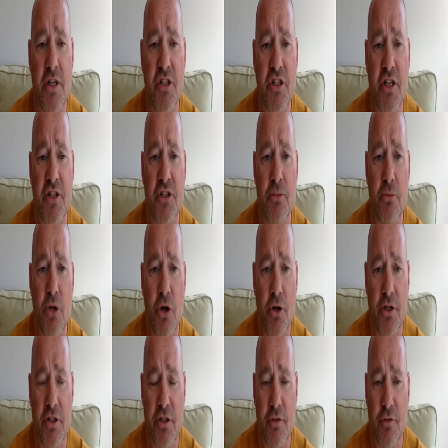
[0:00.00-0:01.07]
and she had some
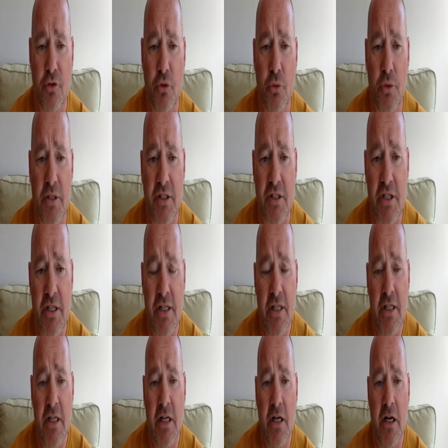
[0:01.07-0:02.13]
learning difficulties.
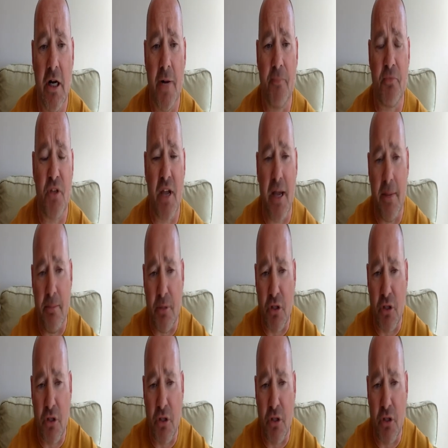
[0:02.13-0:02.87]
And